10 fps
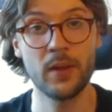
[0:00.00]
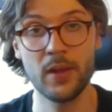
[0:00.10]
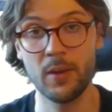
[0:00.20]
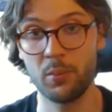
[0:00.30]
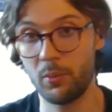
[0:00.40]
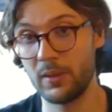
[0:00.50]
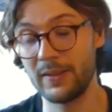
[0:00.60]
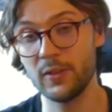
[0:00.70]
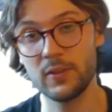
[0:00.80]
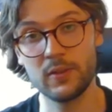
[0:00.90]
Probably
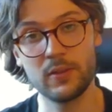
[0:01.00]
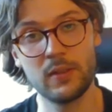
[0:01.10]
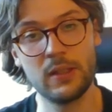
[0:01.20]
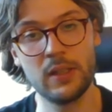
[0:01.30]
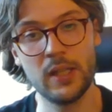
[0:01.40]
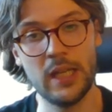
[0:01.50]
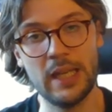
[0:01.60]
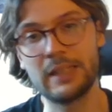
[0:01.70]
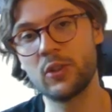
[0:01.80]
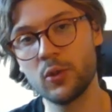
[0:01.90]
not.
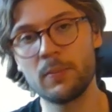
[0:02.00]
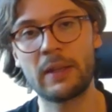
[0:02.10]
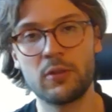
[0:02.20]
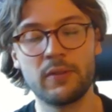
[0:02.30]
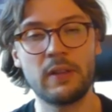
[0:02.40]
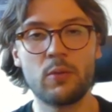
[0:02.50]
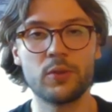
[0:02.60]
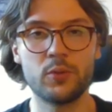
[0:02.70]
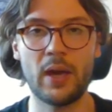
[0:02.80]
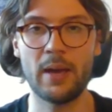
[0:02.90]
It could matter if they want
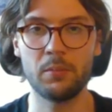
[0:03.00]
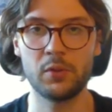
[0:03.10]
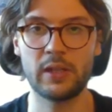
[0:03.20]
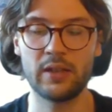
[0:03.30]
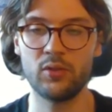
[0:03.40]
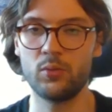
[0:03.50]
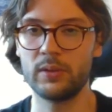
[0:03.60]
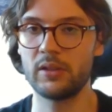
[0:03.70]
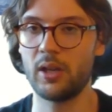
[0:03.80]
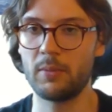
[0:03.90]
to ambush K2 with
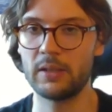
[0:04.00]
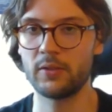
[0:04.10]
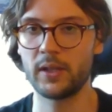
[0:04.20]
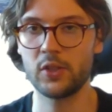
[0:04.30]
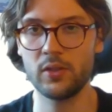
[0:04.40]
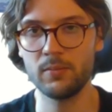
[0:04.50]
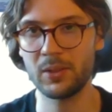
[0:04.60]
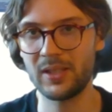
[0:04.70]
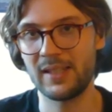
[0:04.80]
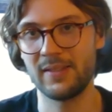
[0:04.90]
timely intervention,
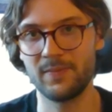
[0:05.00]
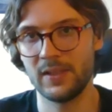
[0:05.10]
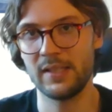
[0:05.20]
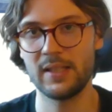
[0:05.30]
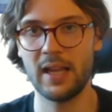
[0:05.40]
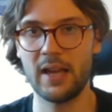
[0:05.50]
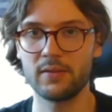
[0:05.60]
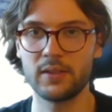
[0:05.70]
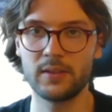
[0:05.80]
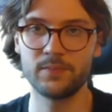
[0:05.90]
but they still have
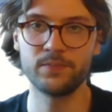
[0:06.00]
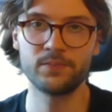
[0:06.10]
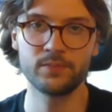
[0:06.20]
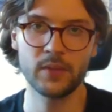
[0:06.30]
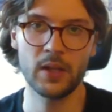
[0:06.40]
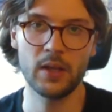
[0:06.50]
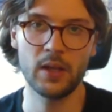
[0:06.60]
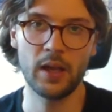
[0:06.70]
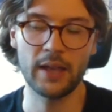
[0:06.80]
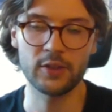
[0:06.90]

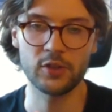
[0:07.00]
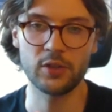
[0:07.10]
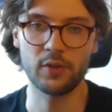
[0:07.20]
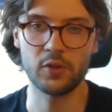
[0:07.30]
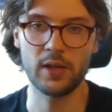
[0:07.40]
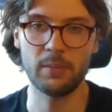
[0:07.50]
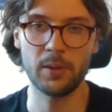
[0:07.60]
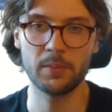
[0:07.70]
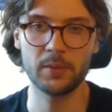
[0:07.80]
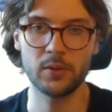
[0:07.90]
energy conversion lab
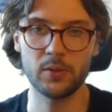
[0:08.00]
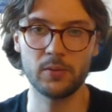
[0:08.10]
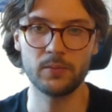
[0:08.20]
up, so